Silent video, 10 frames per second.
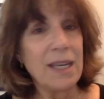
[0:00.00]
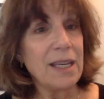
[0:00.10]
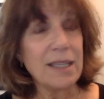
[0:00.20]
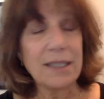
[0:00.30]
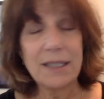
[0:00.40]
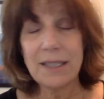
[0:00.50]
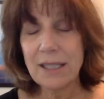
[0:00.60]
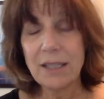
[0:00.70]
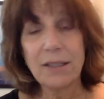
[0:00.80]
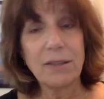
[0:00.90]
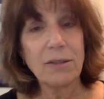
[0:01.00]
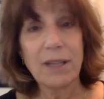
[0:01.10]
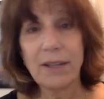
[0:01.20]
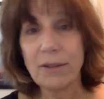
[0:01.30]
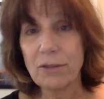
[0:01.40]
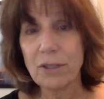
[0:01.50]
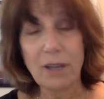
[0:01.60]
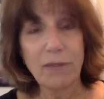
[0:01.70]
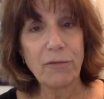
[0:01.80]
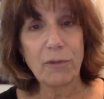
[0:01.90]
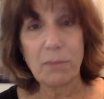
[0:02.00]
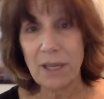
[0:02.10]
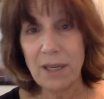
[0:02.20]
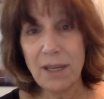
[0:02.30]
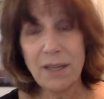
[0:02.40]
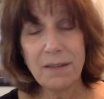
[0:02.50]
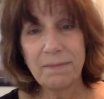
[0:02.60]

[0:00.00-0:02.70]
it doesn't look like there's enough for me,